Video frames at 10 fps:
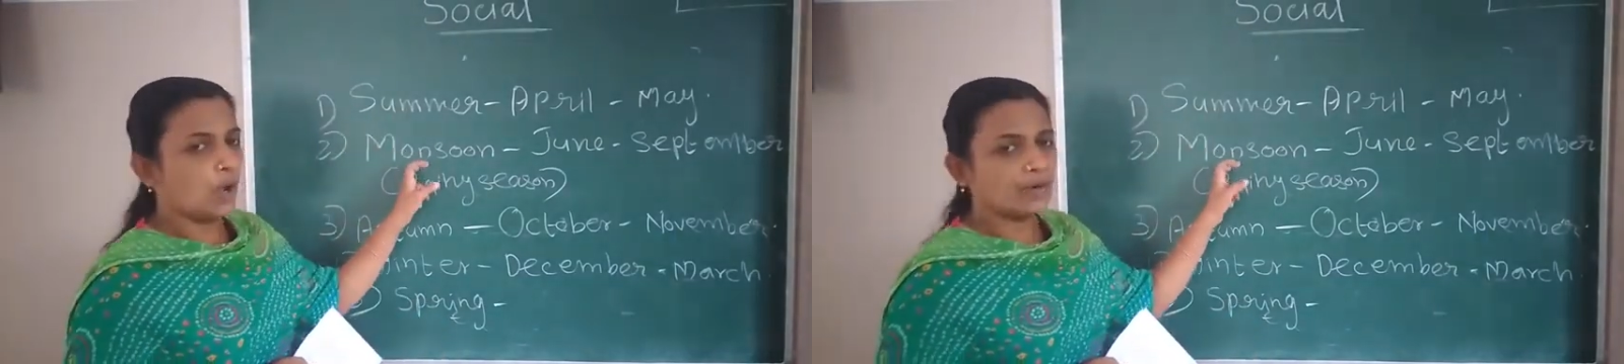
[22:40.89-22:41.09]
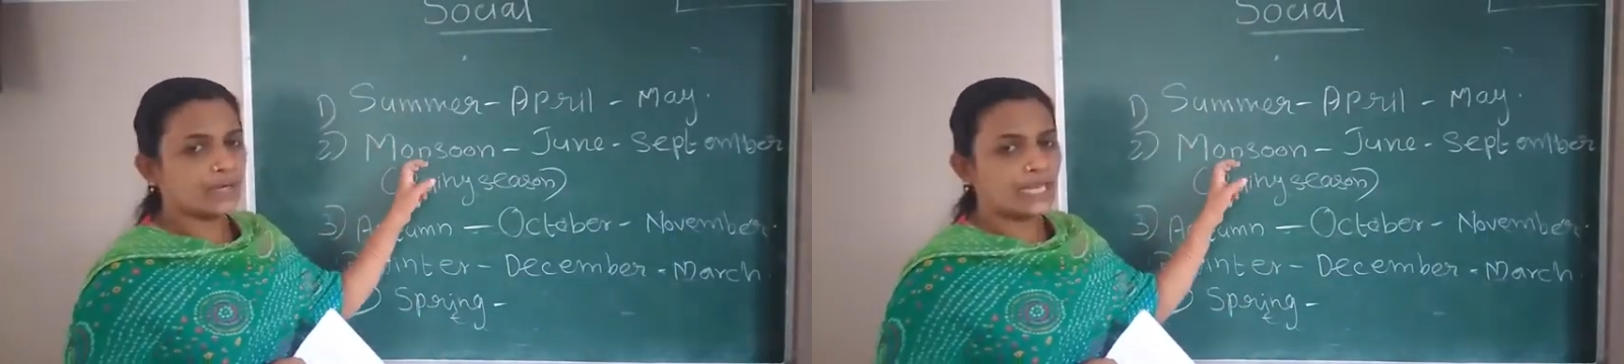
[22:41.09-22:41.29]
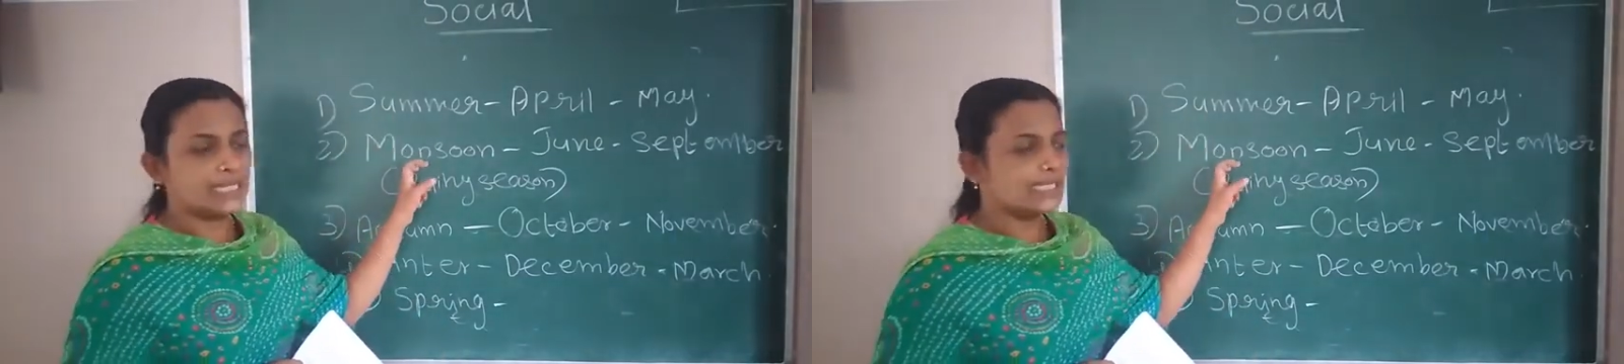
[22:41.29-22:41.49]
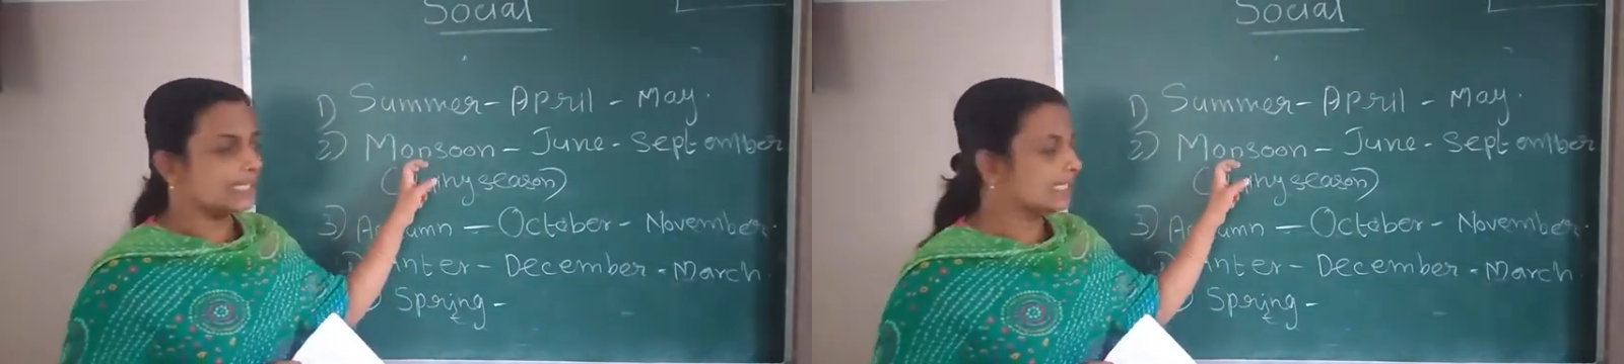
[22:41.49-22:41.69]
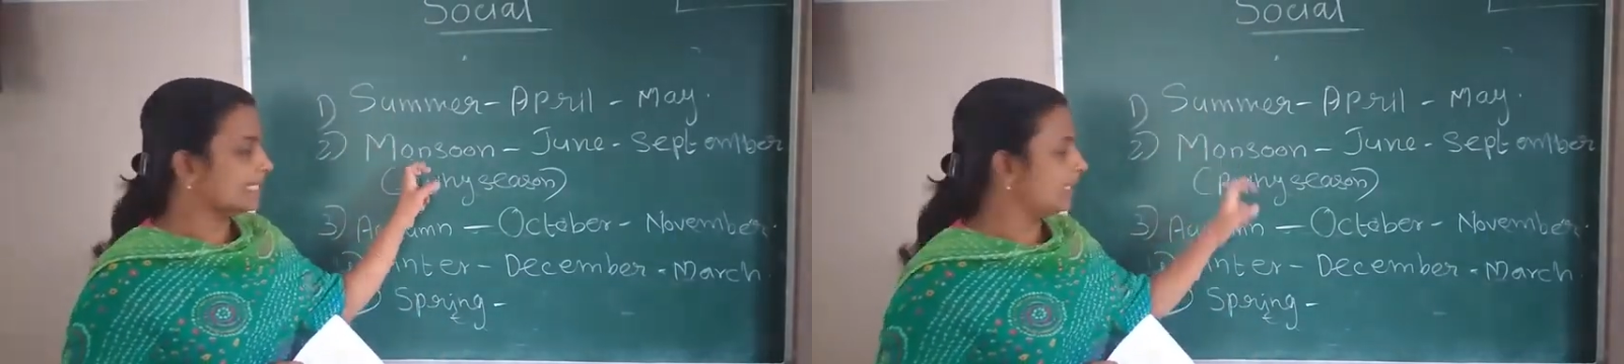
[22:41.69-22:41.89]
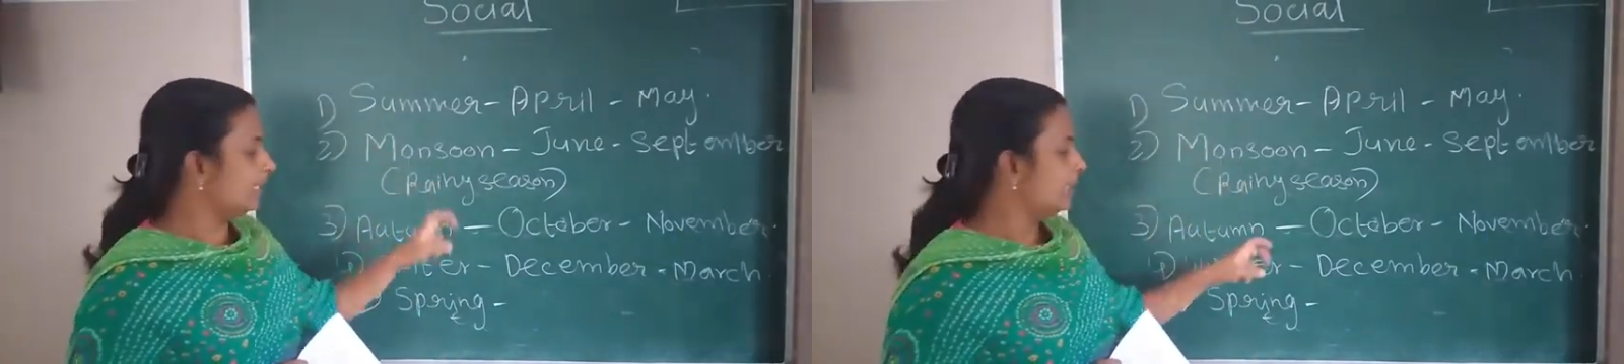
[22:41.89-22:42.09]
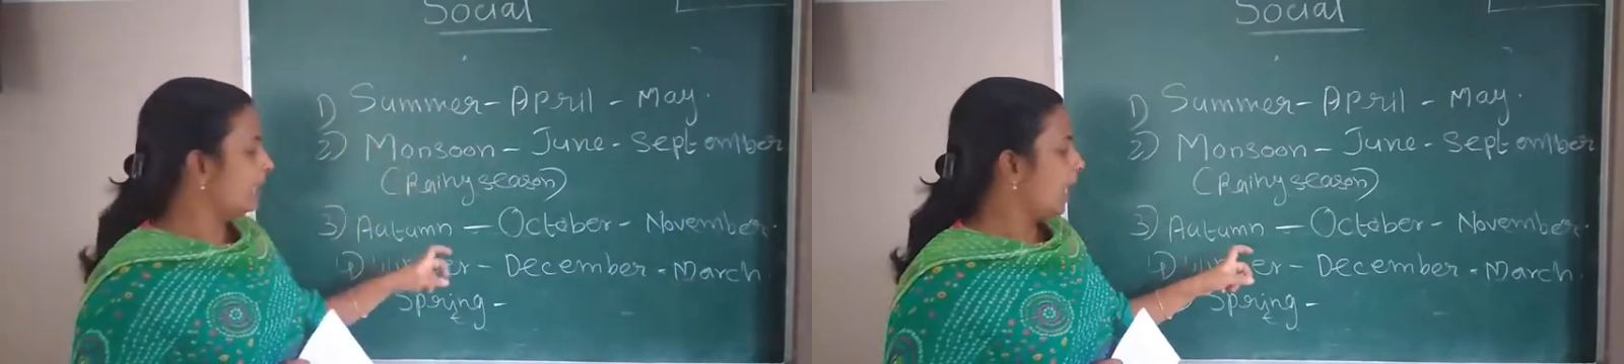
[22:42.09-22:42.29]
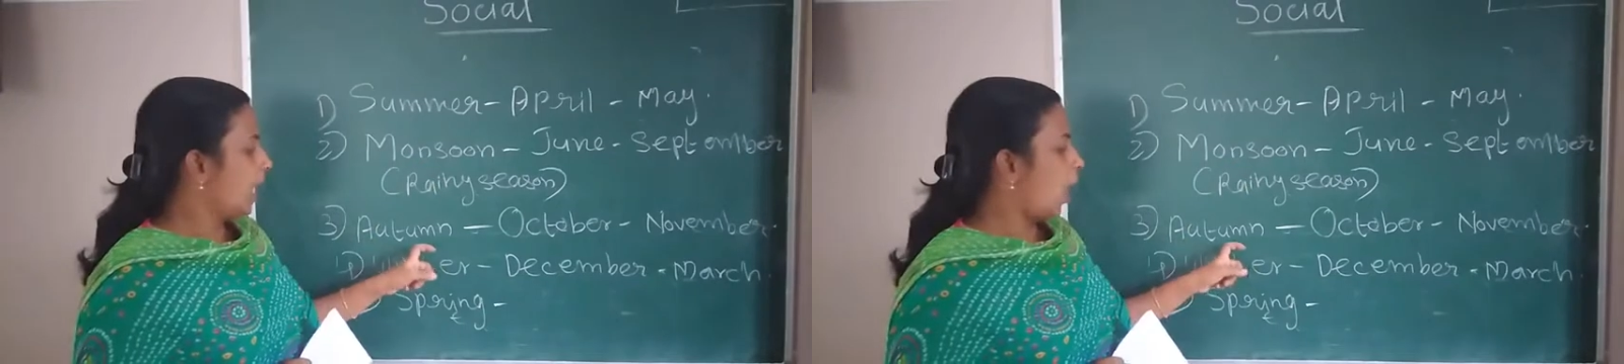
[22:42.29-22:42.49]
or rainy season,
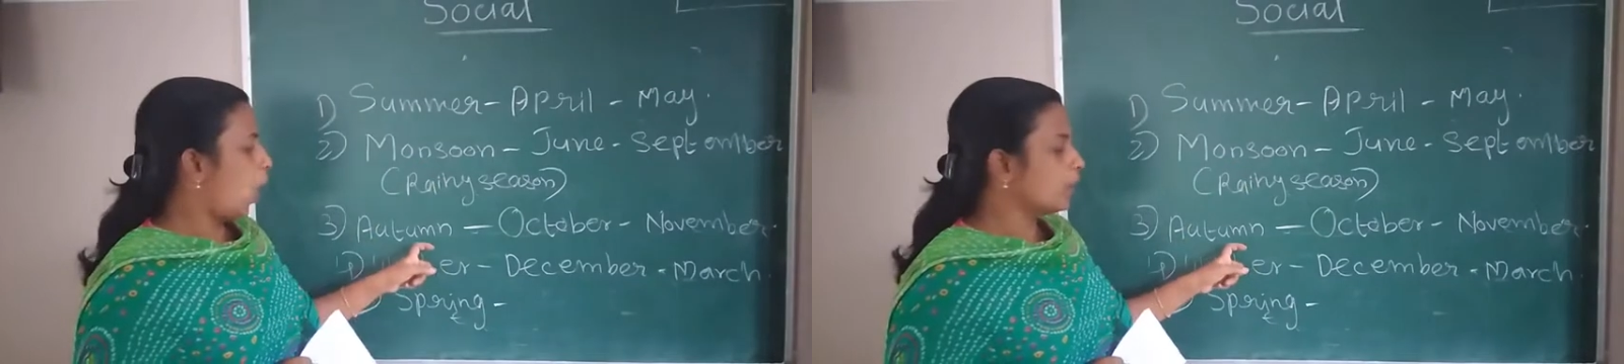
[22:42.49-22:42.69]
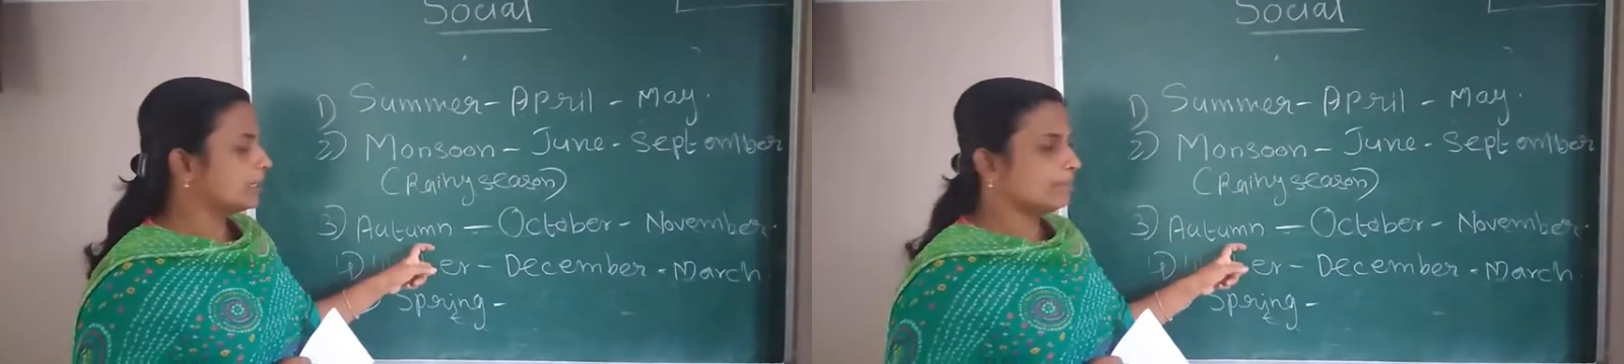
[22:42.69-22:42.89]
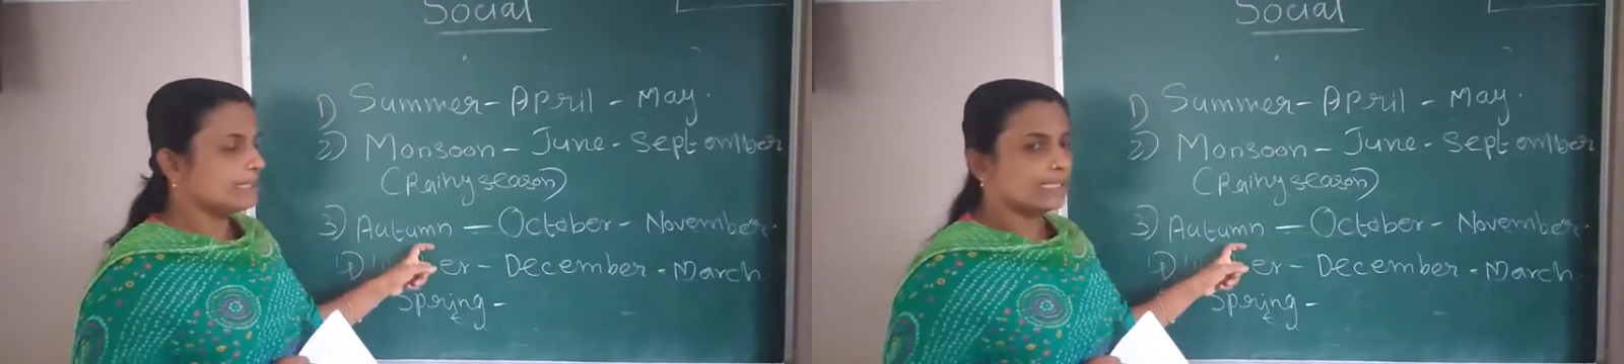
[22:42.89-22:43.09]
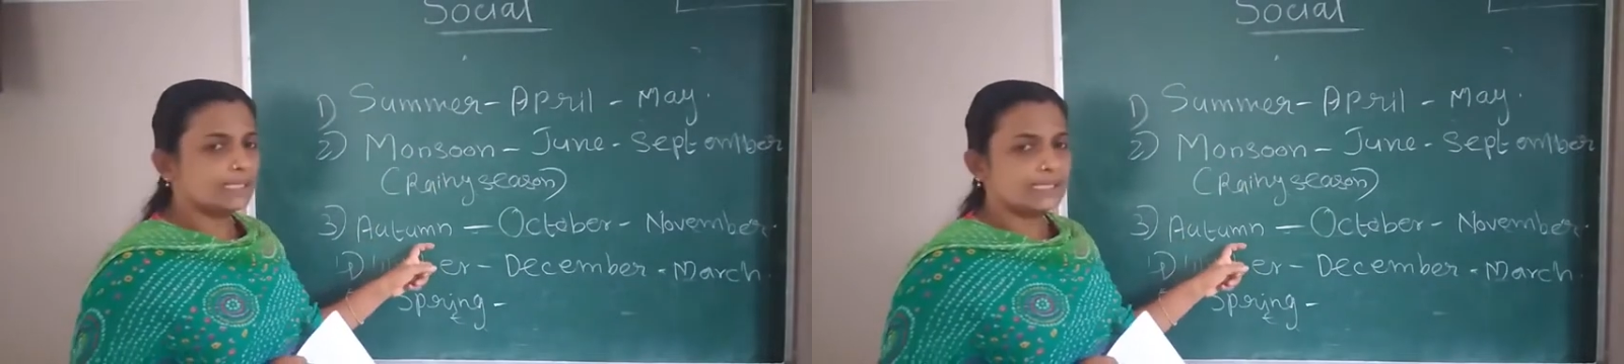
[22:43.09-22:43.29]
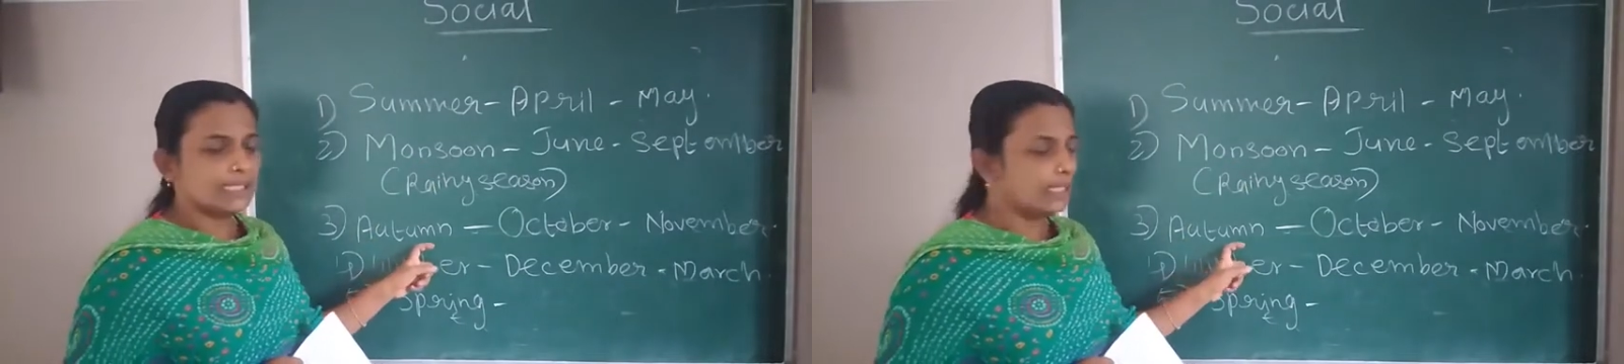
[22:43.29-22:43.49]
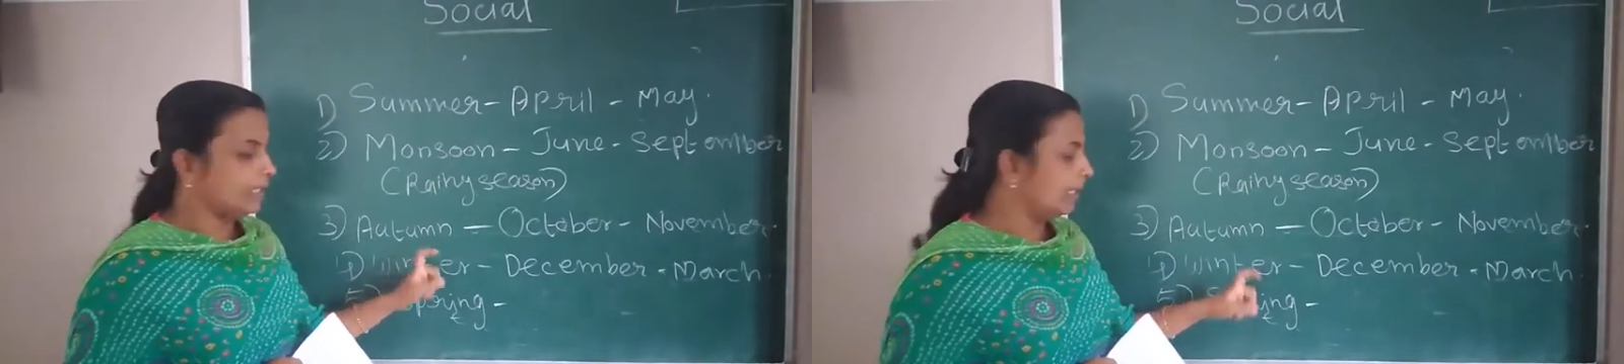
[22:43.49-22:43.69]
autumn season,